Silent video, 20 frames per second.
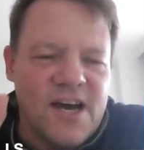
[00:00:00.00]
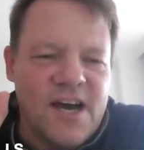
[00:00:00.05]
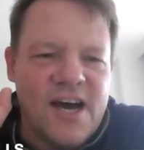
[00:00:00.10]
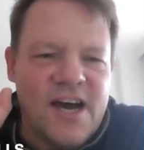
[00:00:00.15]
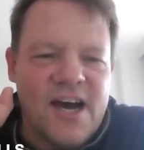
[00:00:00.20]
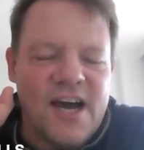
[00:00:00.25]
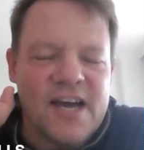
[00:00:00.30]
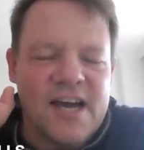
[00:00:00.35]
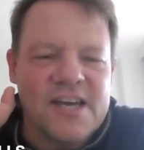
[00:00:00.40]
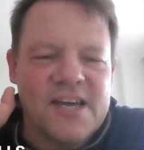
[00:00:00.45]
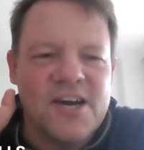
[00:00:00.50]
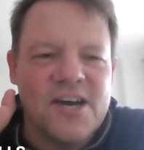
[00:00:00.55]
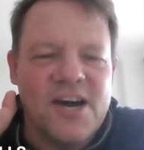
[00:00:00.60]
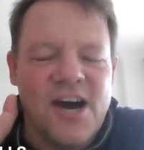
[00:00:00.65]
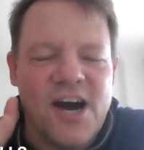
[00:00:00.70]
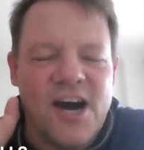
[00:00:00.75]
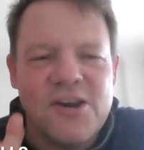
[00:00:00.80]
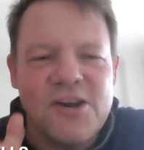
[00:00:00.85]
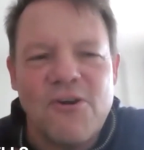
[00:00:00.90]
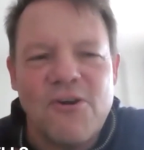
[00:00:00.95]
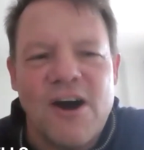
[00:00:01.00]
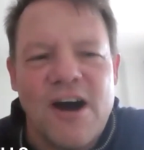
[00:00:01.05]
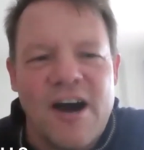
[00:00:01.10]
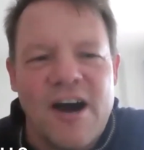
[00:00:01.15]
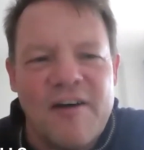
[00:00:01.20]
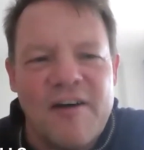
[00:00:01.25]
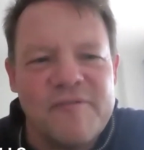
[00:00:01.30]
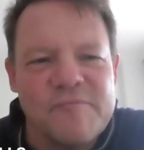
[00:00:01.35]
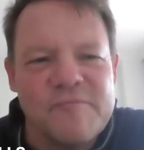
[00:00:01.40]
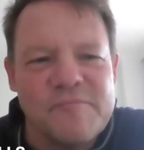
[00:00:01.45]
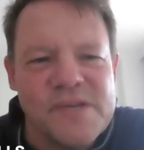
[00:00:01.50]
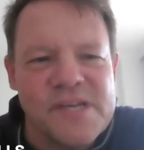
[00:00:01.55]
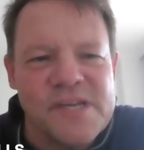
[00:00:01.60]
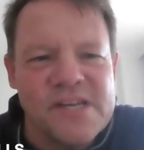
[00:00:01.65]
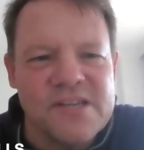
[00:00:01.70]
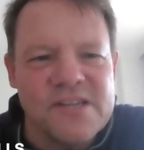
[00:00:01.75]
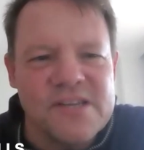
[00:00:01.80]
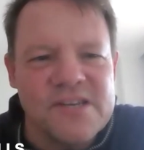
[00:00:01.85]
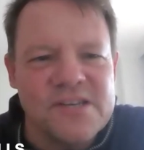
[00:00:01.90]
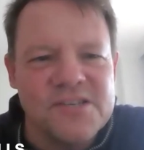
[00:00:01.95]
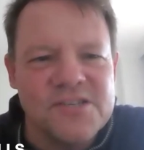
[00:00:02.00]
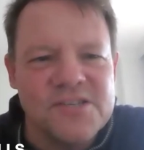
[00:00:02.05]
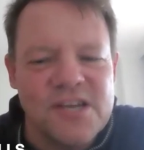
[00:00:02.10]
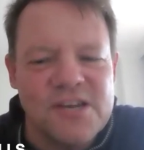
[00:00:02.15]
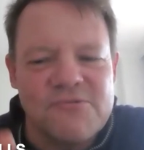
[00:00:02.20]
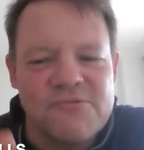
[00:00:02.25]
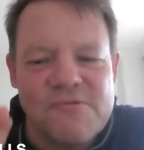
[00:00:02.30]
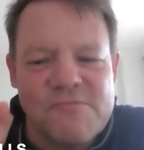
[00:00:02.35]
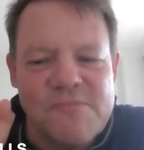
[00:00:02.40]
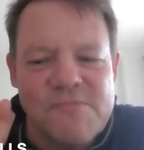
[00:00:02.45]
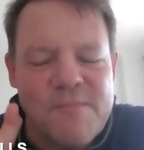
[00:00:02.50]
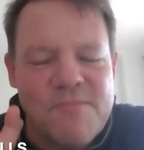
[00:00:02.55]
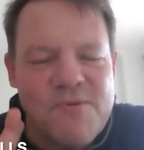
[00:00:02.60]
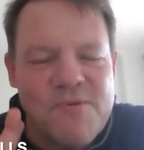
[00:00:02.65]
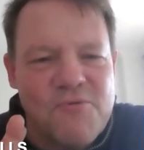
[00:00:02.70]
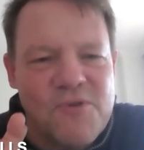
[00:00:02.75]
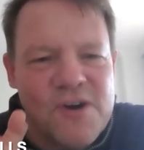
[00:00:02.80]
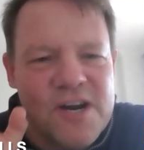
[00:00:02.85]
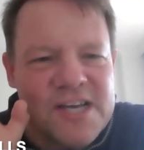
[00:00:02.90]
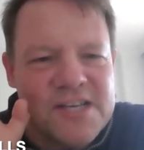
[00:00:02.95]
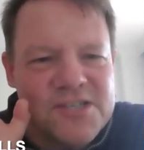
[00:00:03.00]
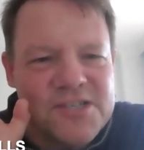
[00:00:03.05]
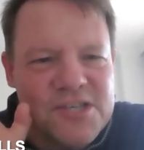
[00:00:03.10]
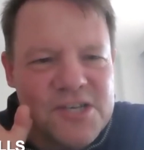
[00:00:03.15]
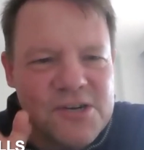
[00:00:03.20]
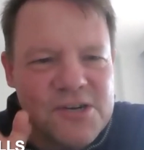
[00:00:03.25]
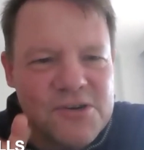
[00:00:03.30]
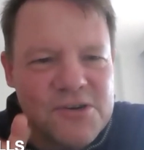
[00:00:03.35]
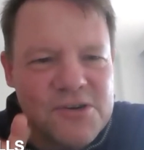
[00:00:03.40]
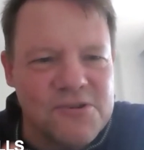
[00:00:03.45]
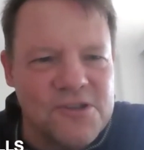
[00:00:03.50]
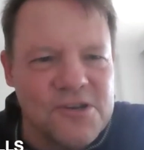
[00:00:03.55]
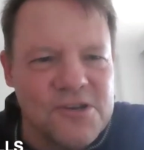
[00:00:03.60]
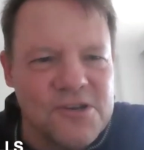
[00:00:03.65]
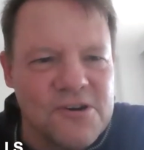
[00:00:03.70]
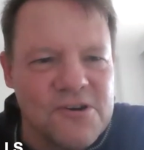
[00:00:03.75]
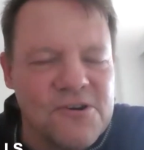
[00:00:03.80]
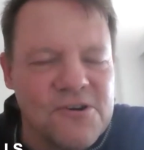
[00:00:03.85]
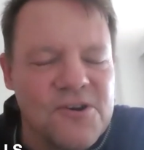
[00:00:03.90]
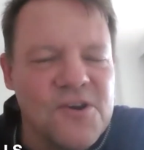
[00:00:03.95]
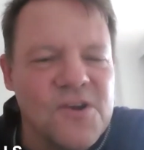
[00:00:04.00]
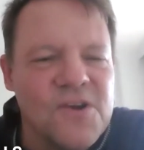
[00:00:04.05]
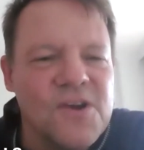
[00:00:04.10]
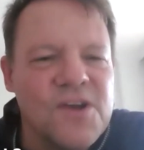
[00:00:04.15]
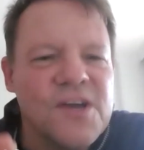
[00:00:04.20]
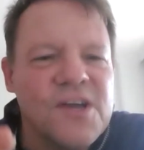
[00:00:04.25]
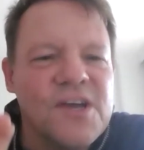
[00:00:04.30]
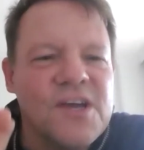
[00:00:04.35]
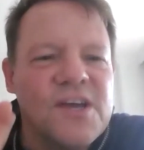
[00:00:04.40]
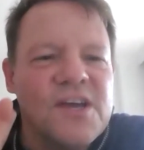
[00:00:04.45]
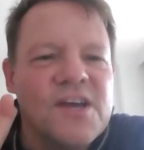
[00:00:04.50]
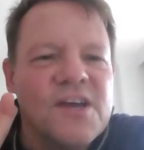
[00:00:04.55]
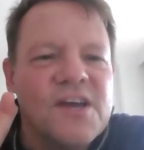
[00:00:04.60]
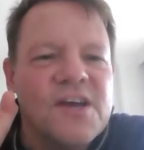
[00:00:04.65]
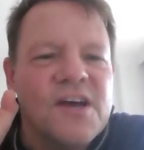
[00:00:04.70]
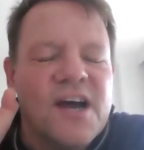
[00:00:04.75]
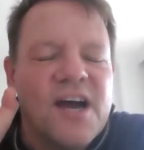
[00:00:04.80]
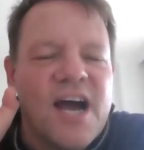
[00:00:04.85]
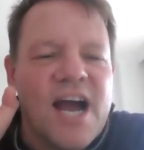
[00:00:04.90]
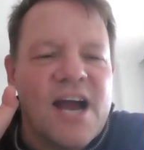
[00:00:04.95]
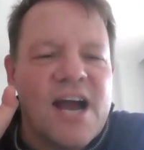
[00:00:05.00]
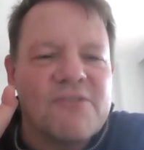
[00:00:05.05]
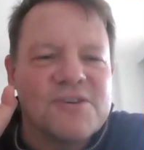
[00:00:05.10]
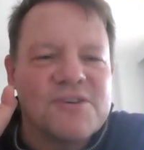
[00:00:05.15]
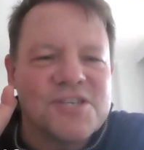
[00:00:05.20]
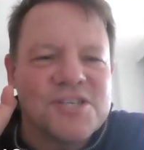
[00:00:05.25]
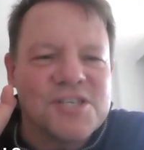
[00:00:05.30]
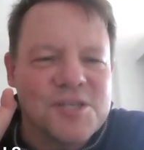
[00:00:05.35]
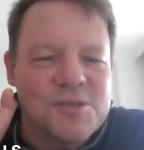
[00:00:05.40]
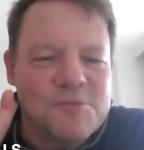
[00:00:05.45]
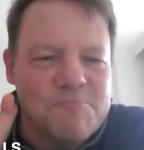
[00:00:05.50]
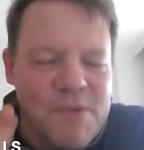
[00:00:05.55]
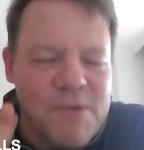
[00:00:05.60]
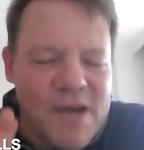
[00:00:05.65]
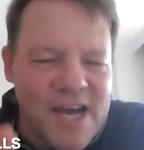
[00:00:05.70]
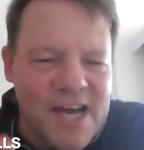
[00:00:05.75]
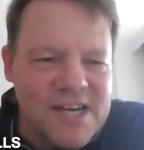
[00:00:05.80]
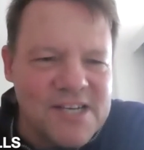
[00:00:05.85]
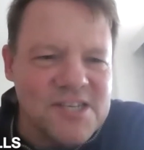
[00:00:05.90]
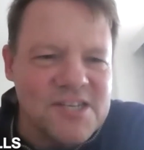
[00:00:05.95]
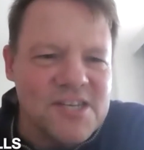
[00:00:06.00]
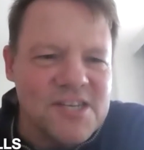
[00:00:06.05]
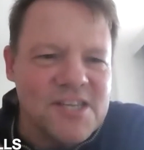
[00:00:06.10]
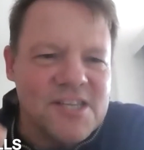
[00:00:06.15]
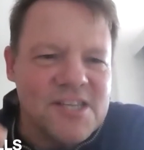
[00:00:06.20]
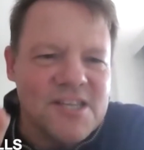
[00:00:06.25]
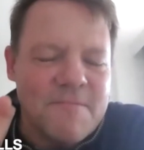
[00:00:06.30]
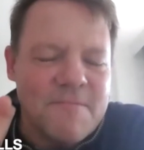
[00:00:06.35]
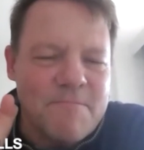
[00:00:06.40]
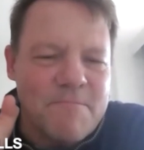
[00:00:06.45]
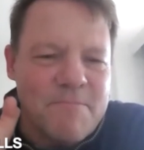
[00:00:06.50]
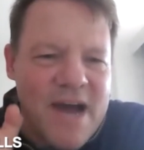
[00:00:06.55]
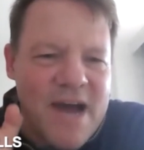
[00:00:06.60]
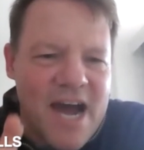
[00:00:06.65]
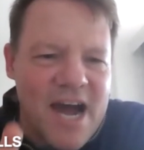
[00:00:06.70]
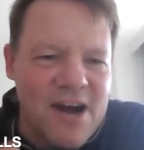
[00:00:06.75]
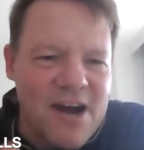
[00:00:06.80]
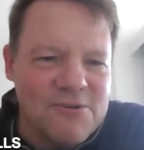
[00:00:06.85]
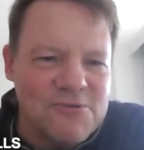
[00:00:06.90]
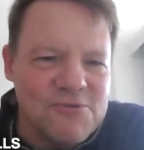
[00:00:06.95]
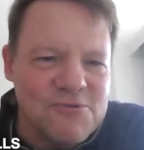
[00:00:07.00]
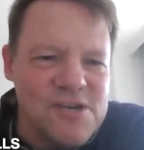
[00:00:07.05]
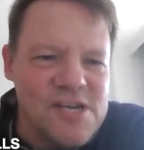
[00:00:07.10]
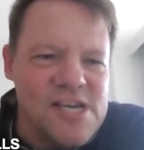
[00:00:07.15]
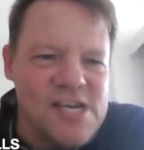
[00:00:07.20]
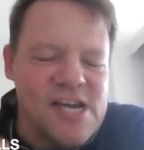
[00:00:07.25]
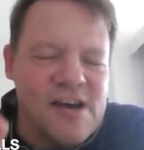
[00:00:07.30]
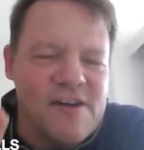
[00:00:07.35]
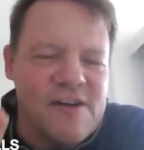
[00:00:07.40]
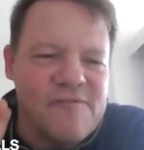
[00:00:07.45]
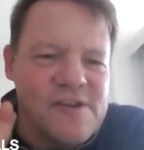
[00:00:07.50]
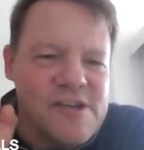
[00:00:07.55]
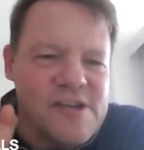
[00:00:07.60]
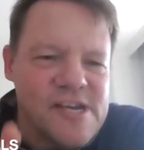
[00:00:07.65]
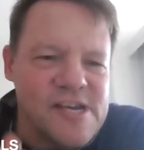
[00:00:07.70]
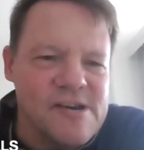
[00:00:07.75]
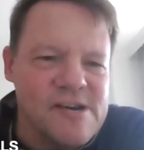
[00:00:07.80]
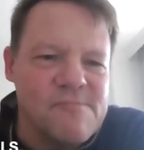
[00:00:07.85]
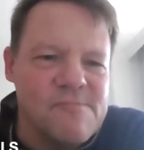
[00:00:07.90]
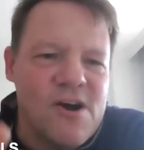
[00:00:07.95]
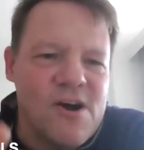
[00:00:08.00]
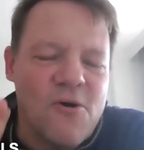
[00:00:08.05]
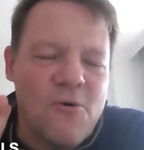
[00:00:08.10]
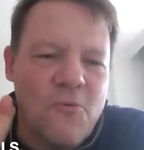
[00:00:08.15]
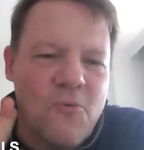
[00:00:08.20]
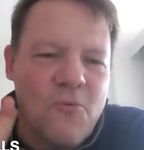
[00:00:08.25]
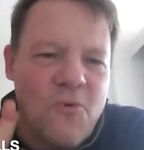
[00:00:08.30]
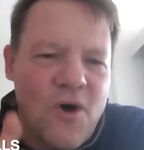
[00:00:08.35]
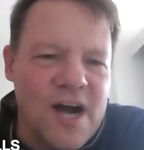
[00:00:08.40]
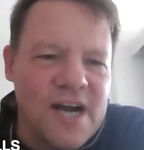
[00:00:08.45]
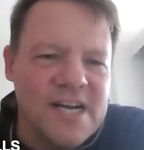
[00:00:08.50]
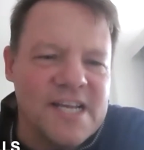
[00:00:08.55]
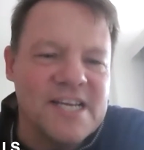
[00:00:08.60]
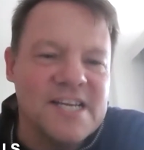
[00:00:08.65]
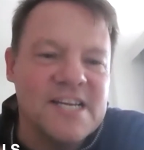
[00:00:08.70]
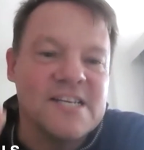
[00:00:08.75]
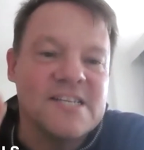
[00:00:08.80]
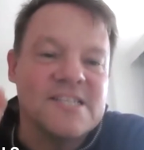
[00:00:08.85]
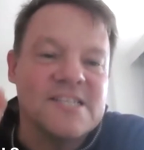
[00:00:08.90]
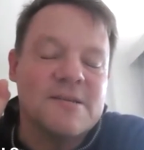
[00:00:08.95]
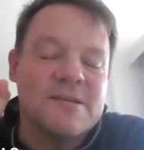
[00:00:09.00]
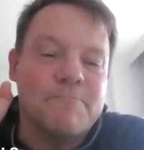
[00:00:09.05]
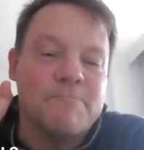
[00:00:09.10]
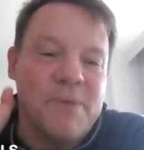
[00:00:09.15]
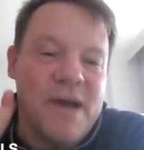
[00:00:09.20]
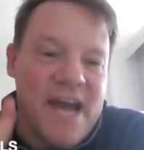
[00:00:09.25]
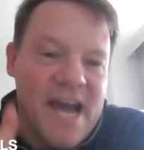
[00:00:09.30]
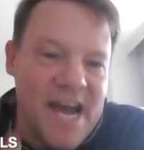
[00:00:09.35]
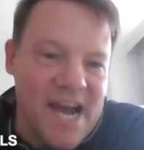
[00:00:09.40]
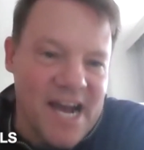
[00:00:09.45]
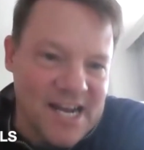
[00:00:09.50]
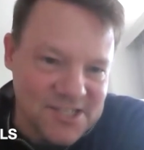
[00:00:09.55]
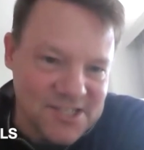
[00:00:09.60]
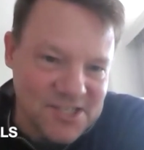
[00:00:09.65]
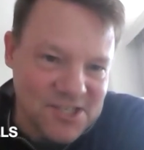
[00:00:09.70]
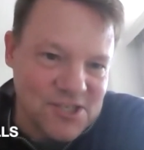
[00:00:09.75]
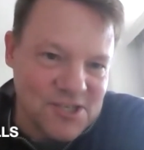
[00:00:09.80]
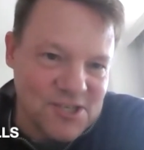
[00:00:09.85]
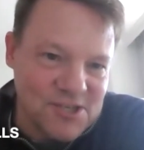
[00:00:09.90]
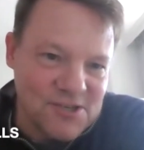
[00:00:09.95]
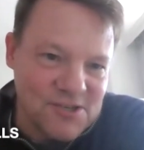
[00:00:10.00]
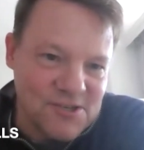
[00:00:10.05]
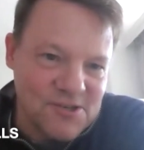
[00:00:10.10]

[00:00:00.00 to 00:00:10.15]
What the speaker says: I cut her off immediately. He said, remember what I said earlier. I respect the boundary of him wanting to pass.